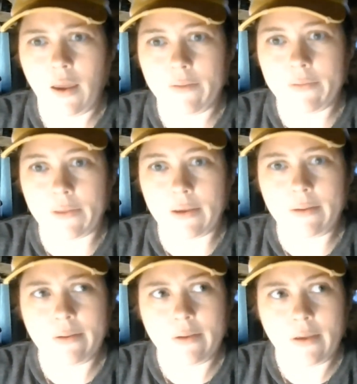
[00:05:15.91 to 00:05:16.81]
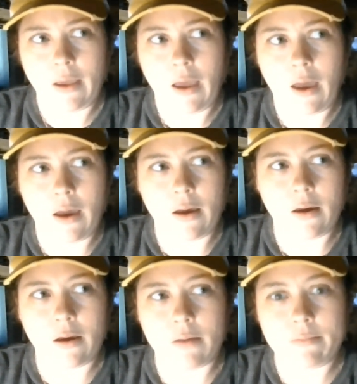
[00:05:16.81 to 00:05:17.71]
everything.
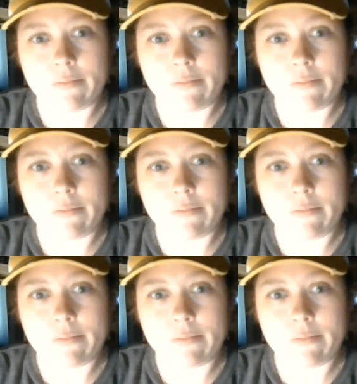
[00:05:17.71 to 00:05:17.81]
Uh,